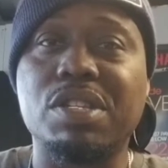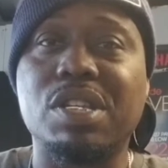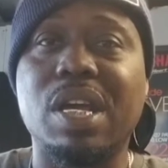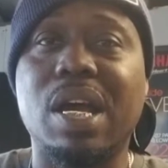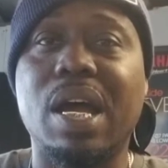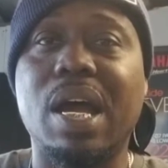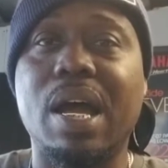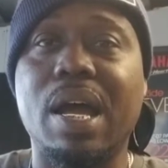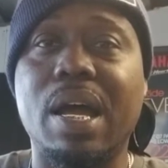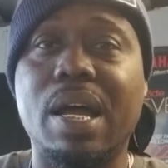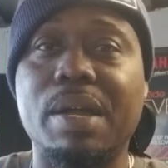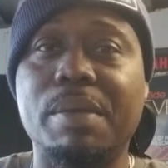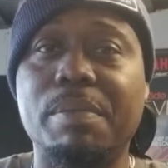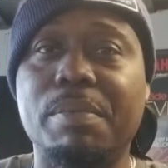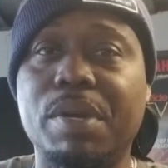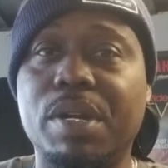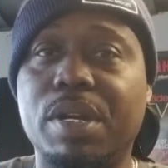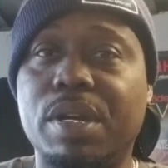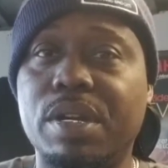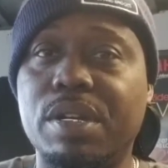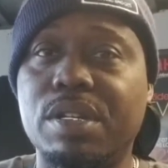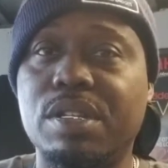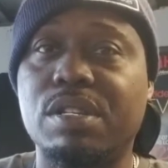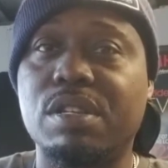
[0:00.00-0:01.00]
are high
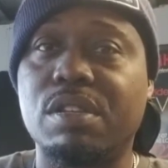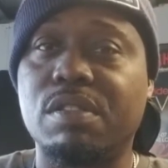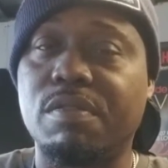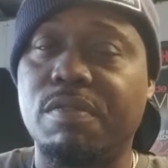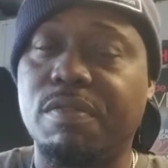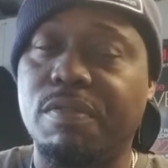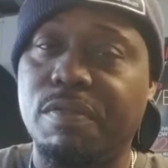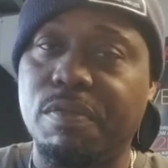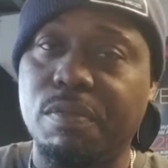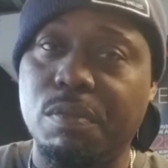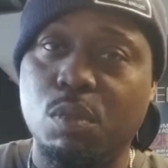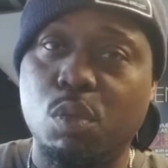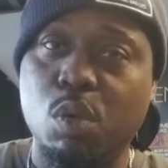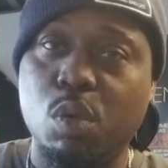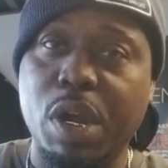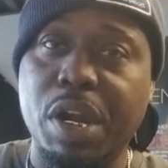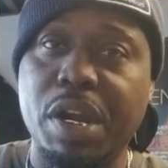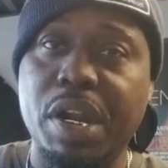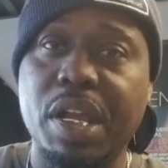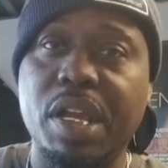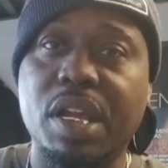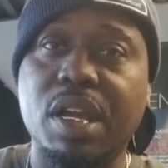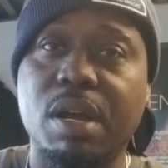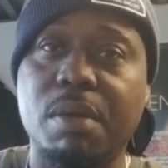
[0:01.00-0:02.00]
because of where they
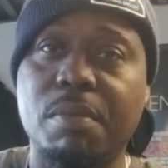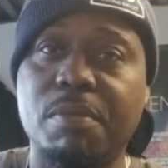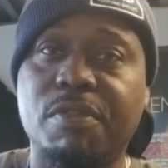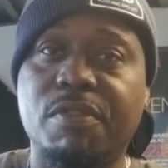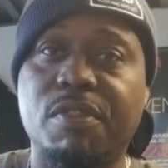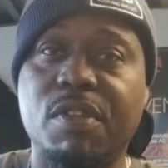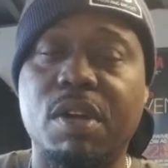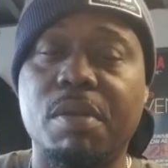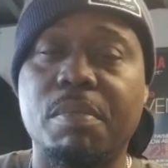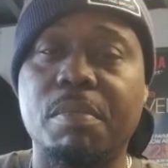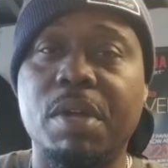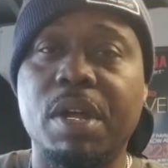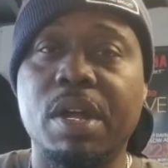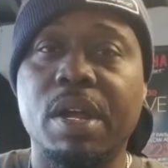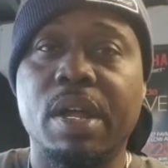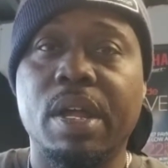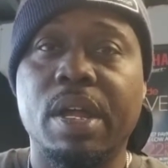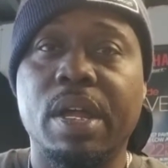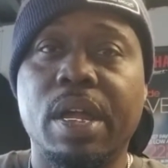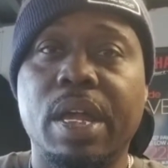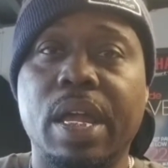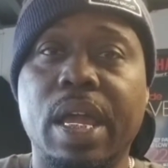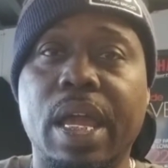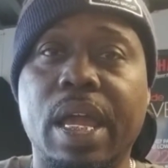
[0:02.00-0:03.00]
come from
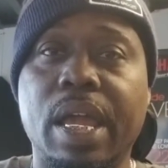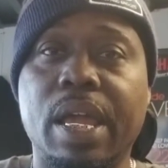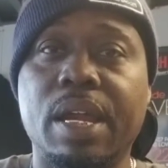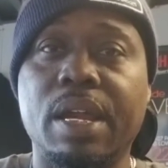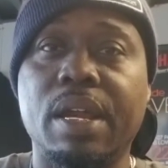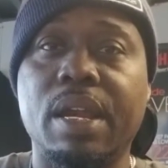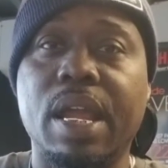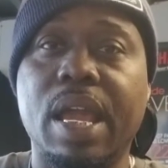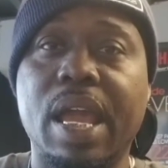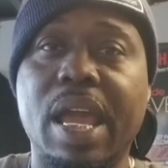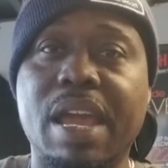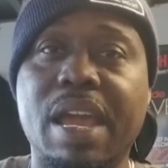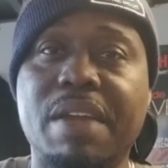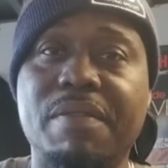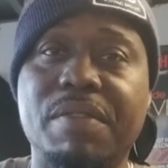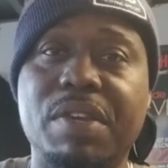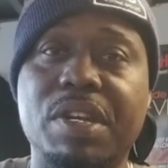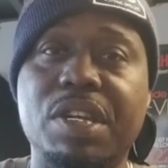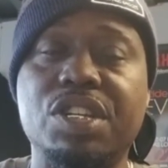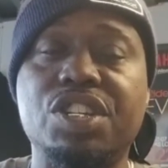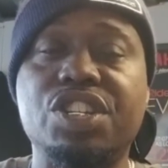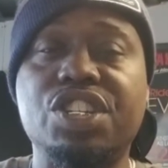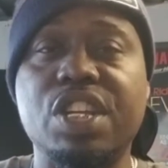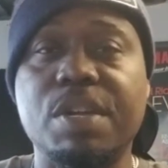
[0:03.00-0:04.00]
and having
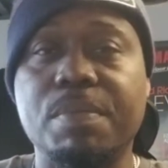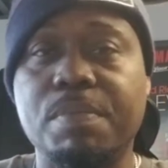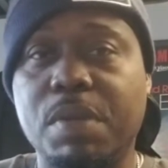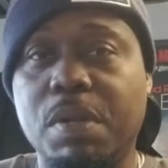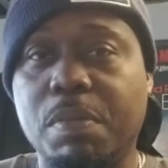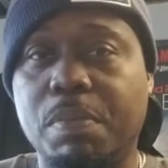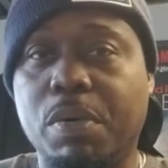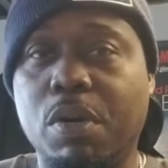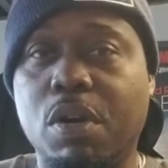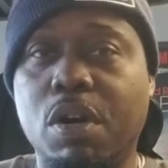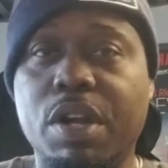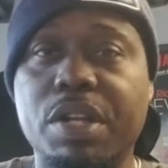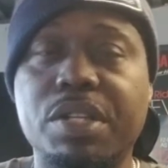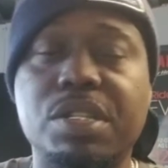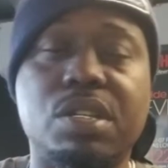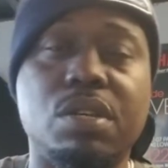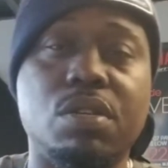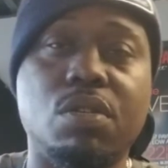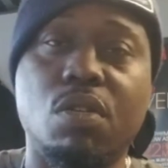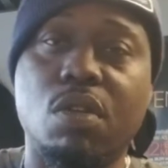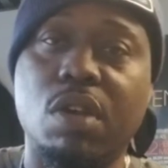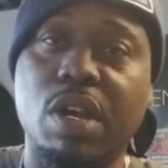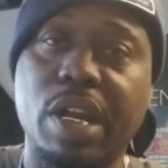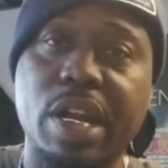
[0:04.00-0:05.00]
to ship the parts and
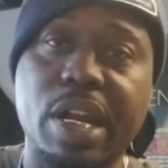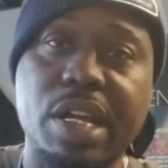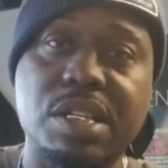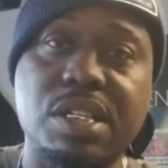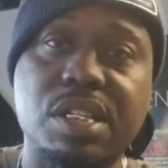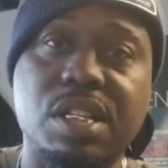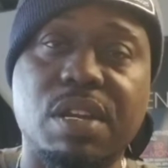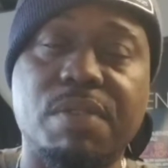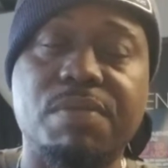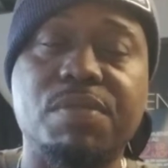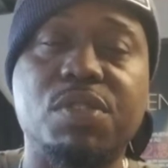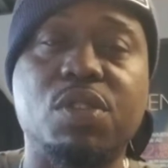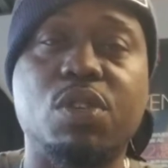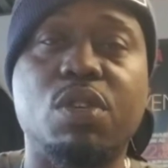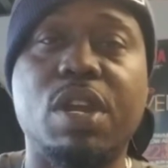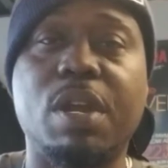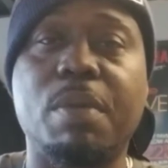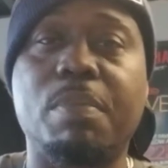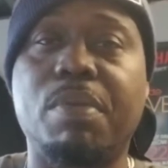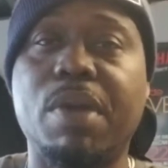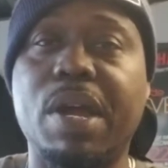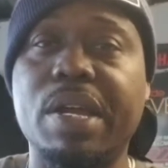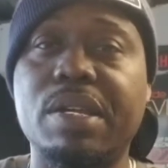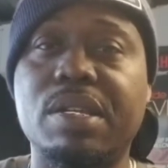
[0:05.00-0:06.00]
all of that stuff. So their,
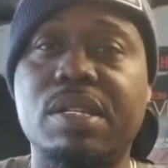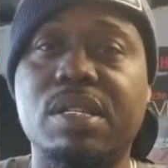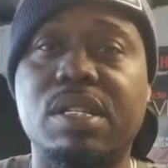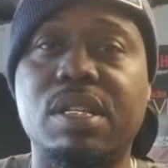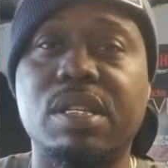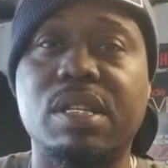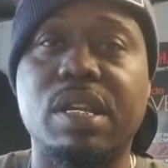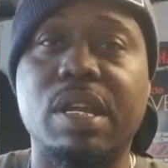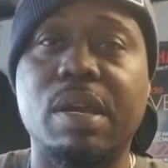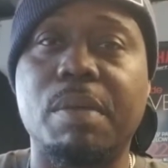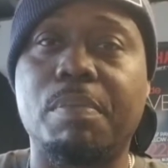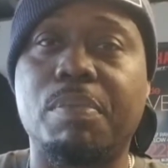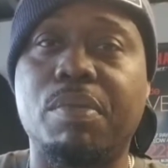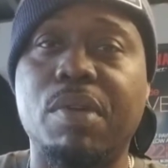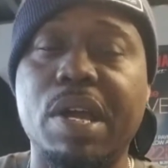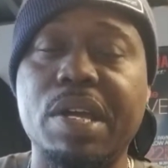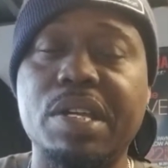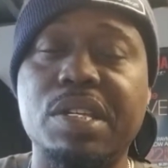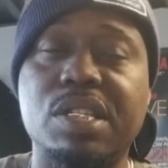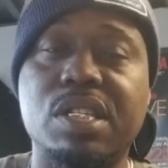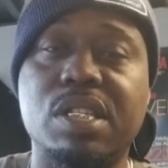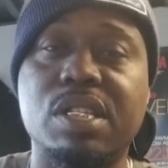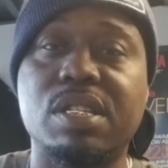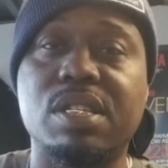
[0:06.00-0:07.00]
price, their
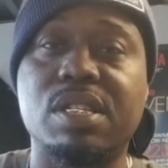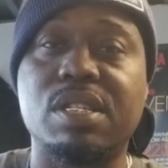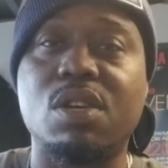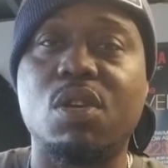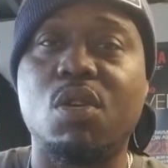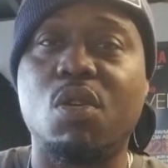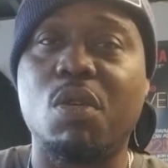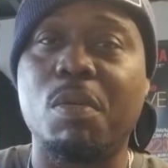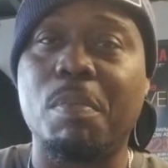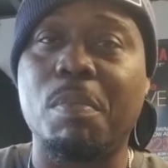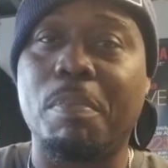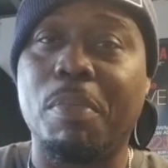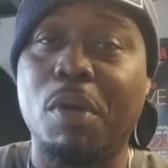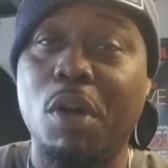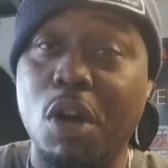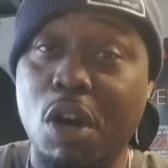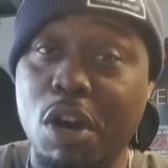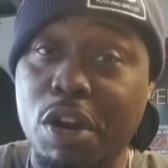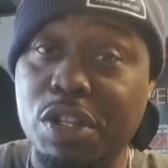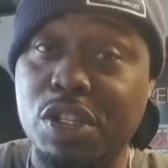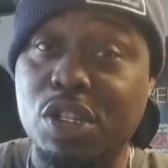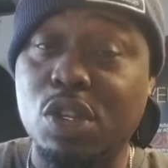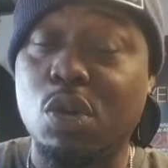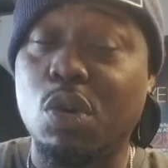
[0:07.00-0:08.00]
prices on
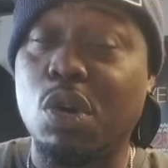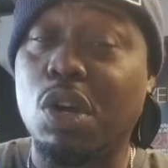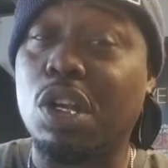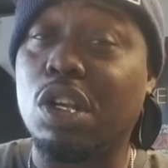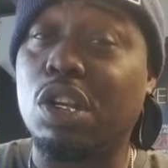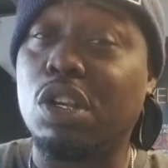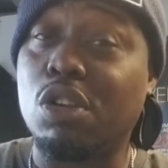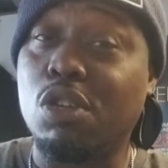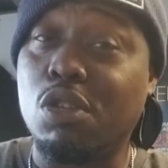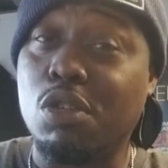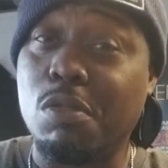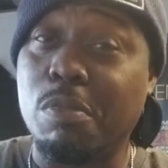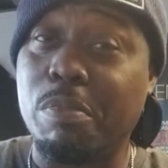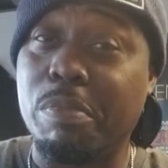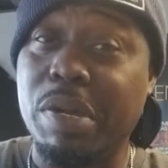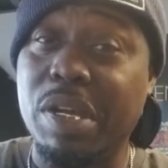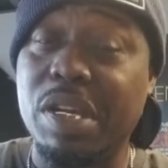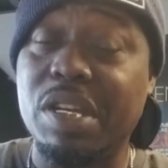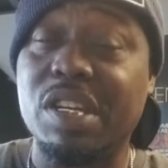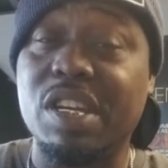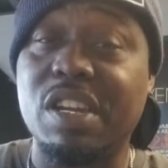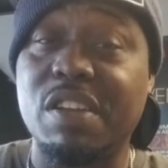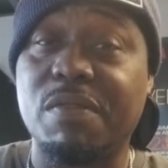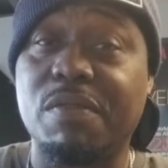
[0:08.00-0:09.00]
parts are a little bit
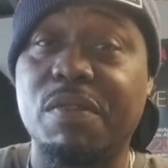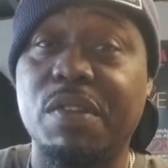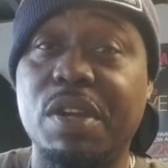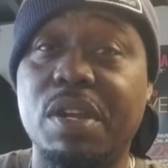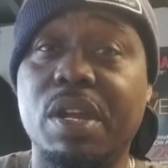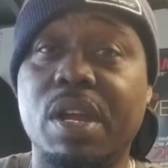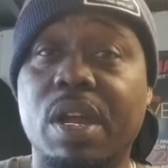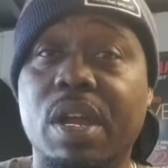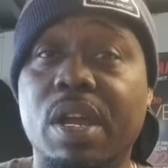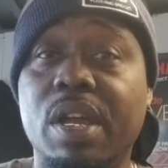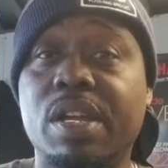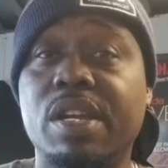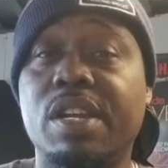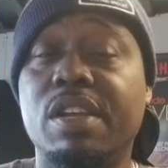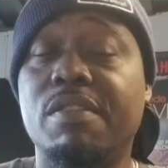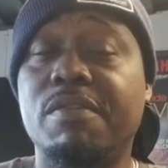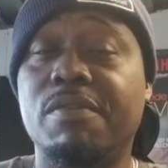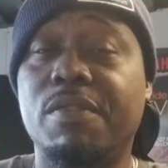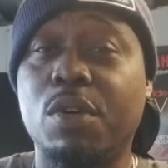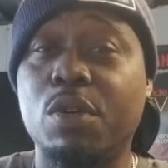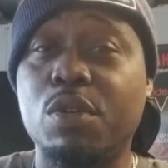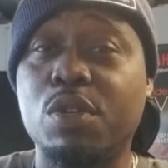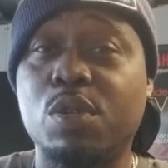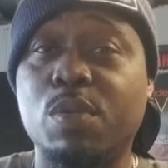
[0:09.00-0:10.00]
different than
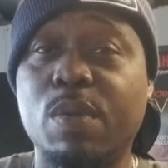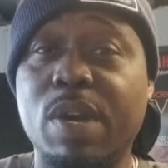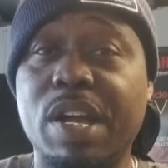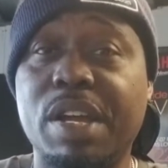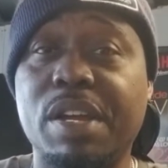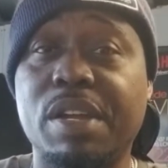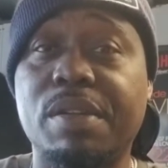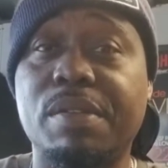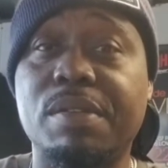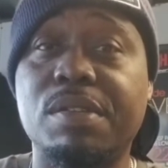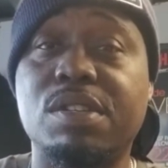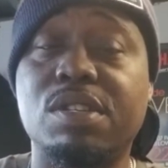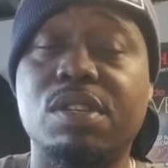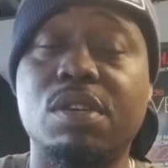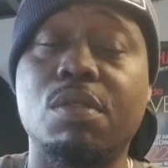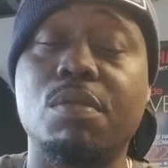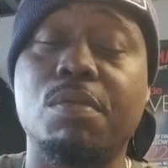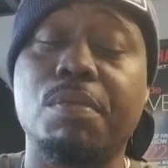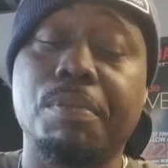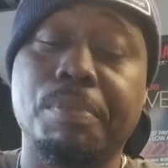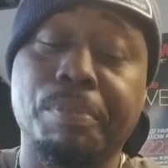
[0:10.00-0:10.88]
Volkswagen. So